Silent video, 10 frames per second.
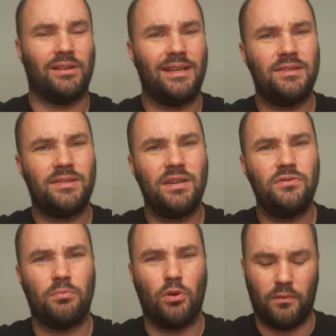lens is
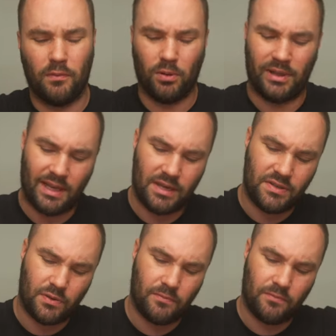removable in
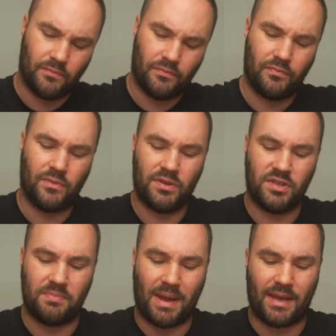case you
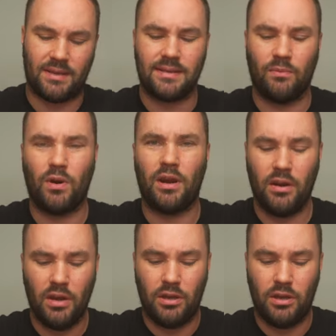smack it somewhere.